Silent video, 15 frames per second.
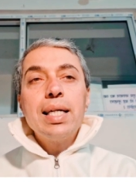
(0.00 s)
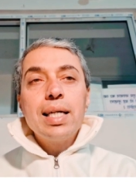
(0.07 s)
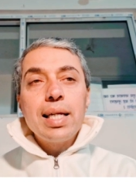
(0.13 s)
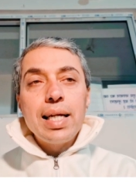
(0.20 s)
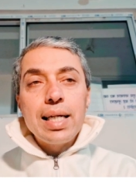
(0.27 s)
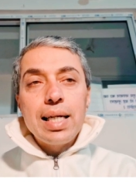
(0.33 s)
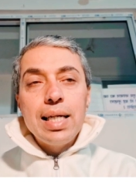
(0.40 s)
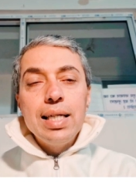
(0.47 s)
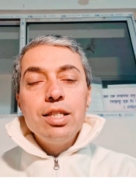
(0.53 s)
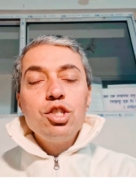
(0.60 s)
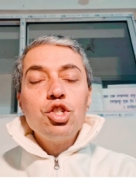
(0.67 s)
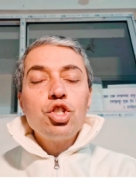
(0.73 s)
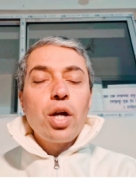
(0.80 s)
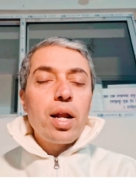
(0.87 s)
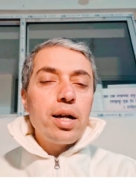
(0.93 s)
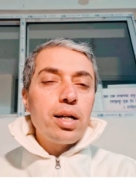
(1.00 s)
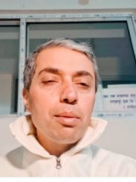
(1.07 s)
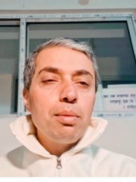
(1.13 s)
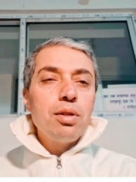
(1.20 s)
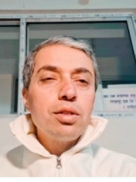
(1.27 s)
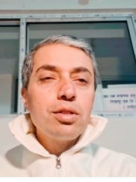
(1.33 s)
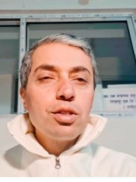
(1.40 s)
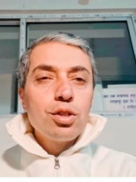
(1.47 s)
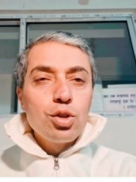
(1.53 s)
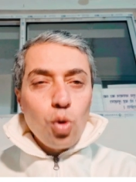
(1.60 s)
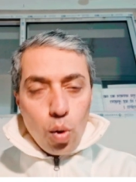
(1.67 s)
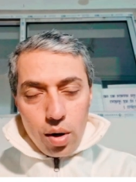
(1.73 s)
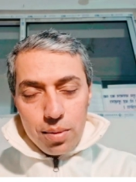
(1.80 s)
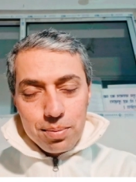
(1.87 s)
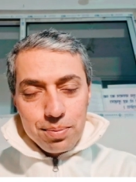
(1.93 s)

greatly charitable soul.